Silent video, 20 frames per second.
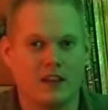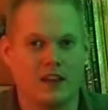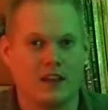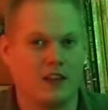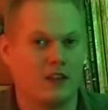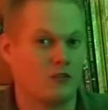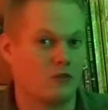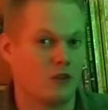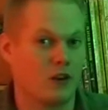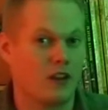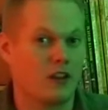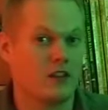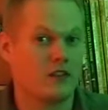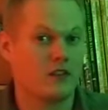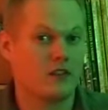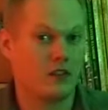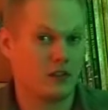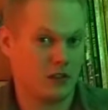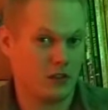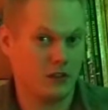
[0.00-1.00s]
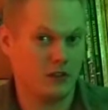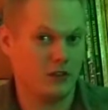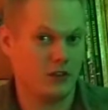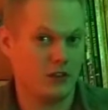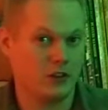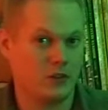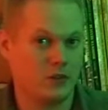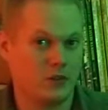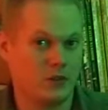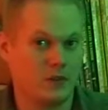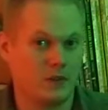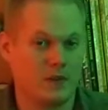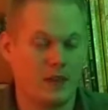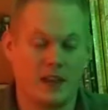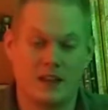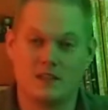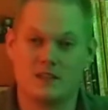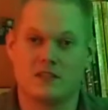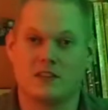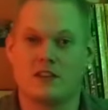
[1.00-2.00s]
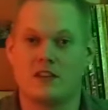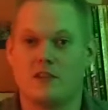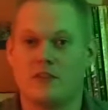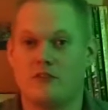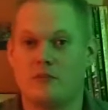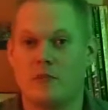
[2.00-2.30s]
In Reign of Cthulhu, instead of